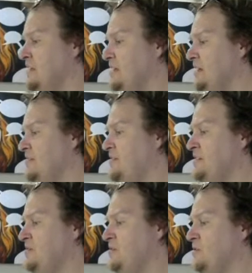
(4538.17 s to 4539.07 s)
if
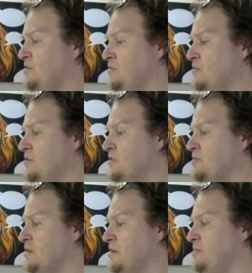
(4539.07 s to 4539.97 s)
this notion works, we're
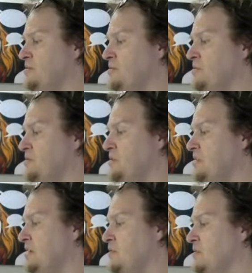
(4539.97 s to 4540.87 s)
going to pursue it.
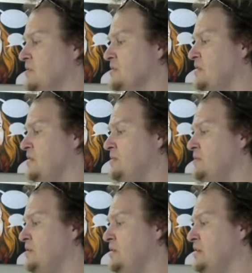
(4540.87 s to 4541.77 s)
I will start
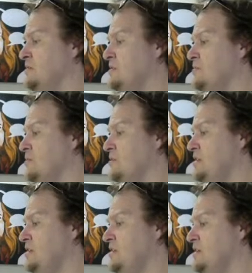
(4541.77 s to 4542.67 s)
putting out some more
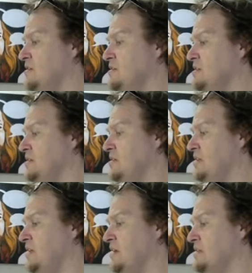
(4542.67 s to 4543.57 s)
details in the
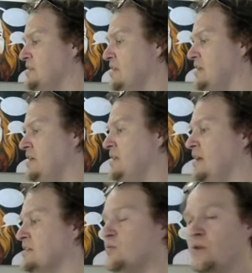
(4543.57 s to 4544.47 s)
next
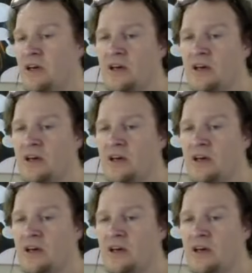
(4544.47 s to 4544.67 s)
week.